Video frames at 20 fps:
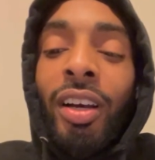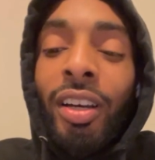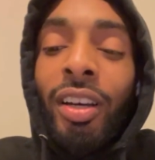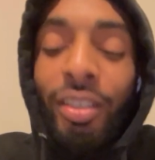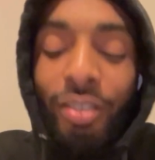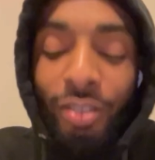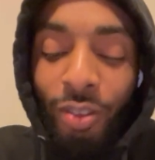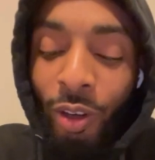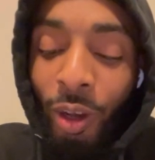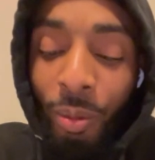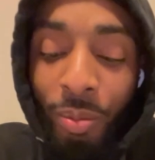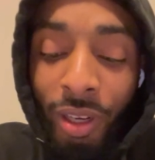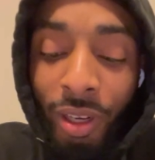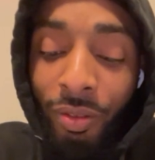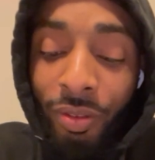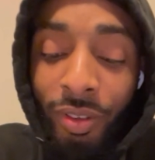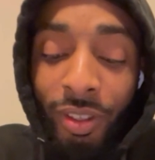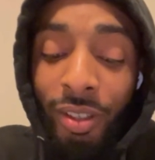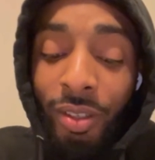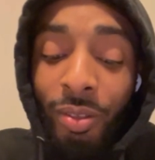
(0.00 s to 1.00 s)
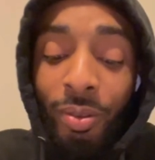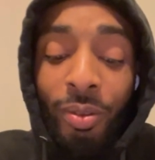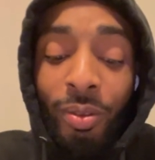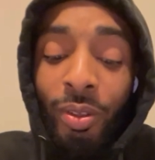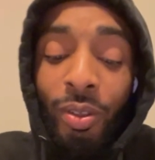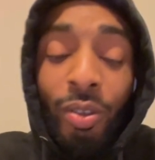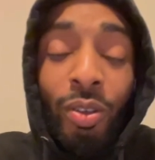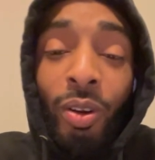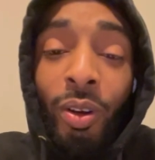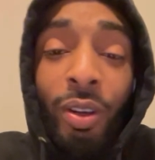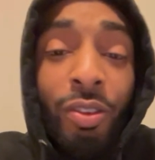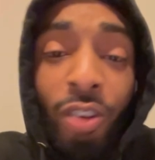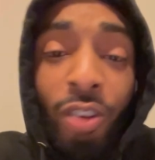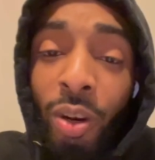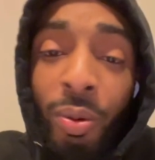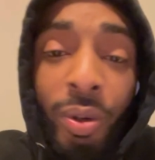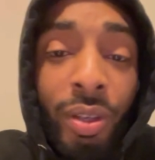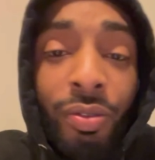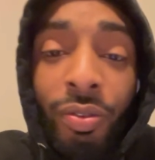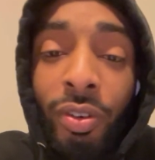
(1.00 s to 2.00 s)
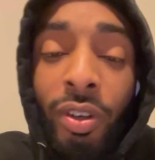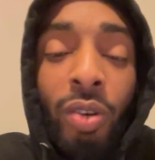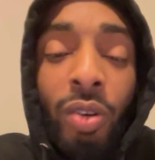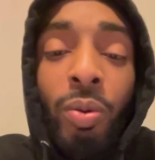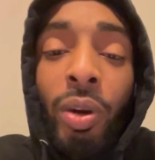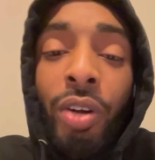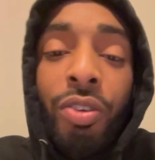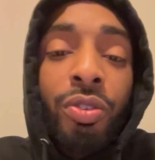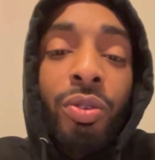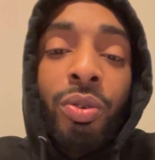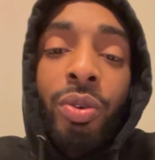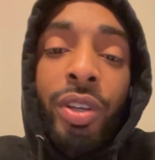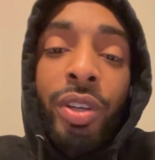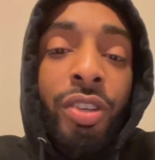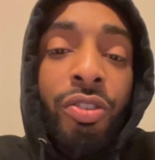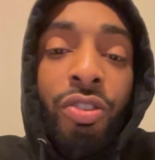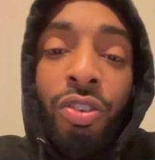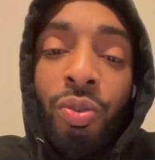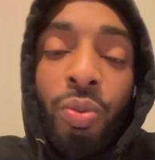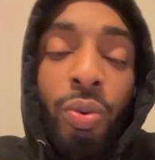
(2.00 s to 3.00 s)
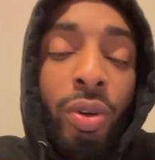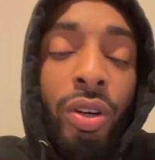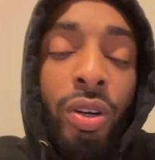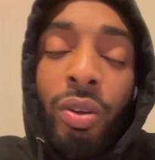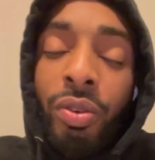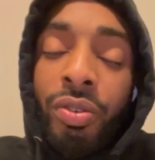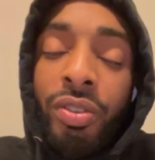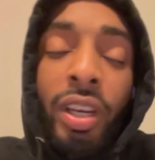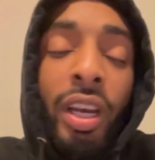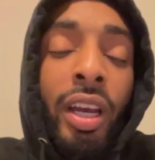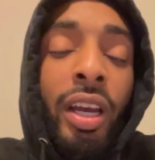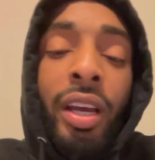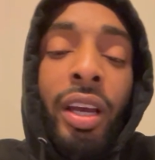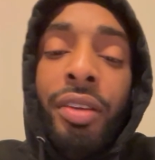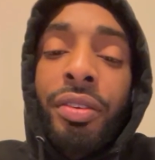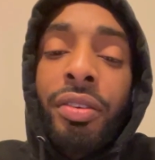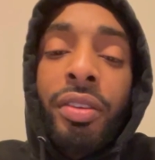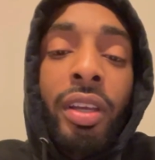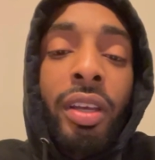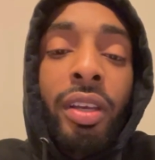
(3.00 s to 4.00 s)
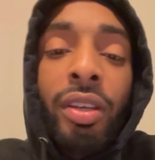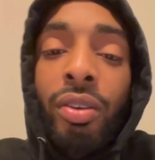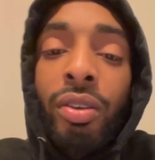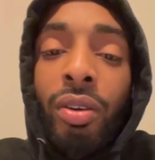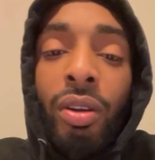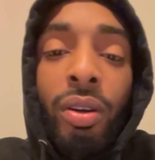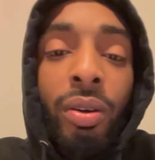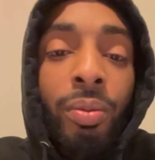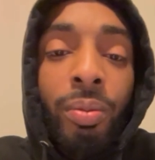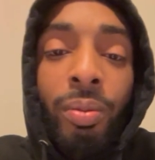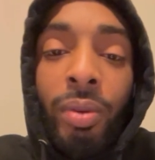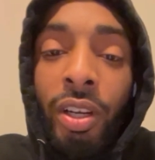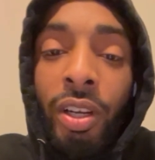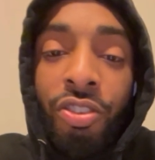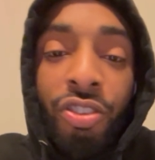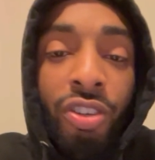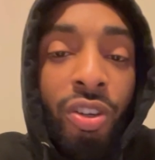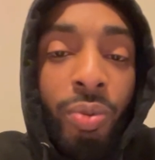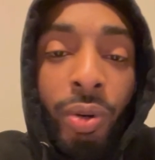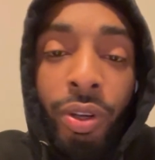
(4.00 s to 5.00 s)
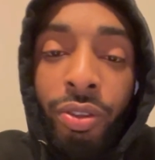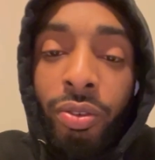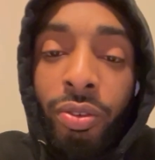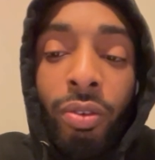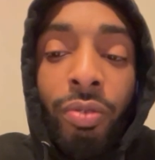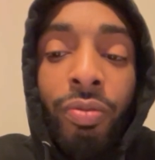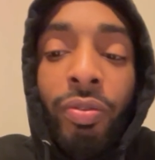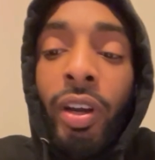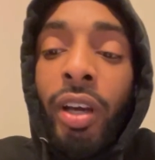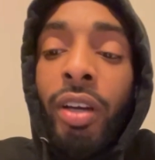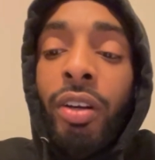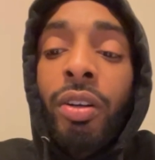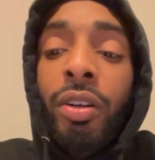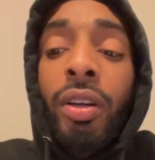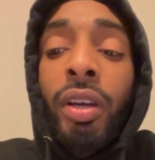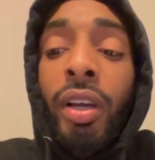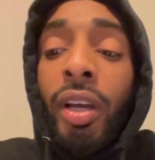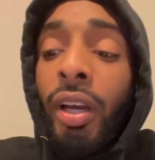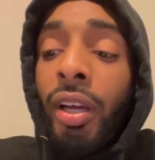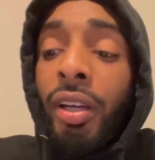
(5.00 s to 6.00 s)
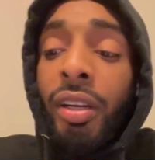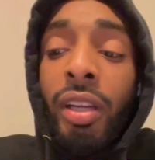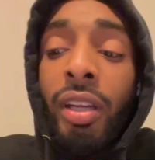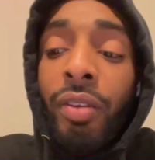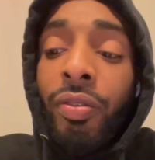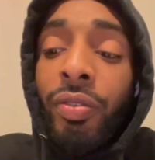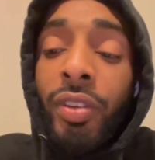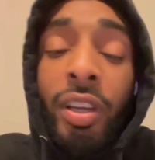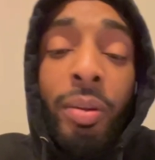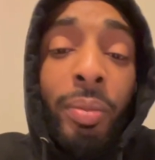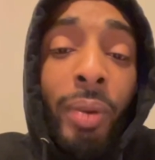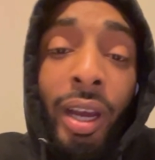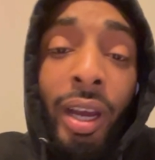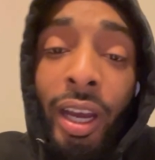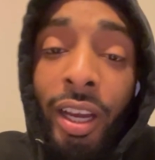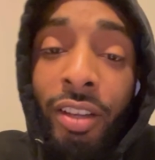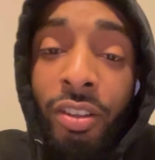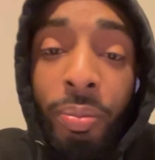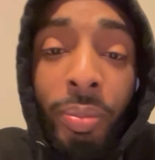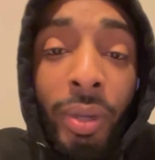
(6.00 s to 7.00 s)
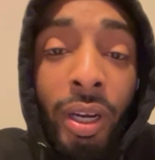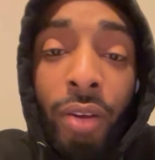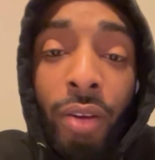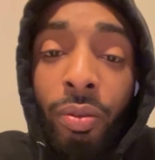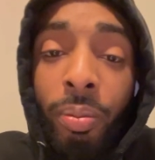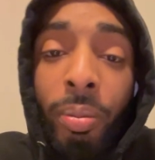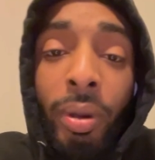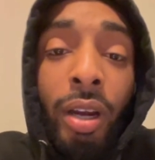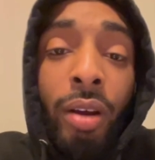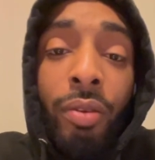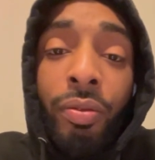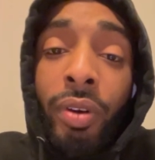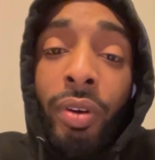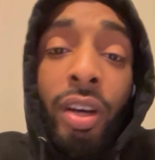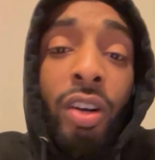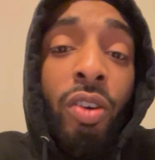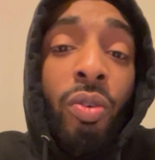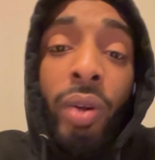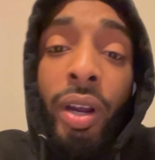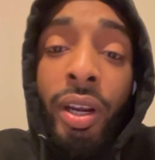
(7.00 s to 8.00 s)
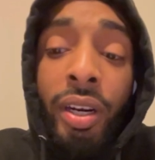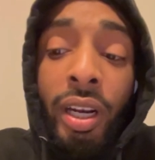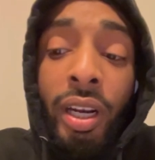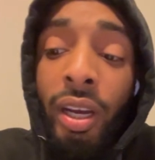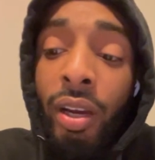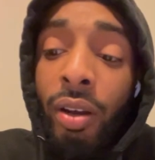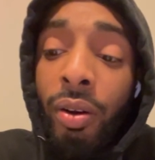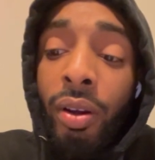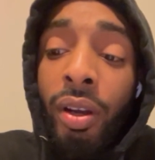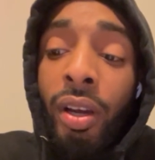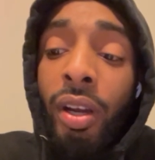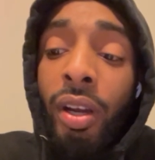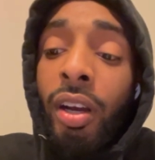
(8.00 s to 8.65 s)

So I'm definitely, it's always fun to watch Shakur. He's just one of those guys that, a generational fighter, definitely in my eyes, a pound for pound fighter right now.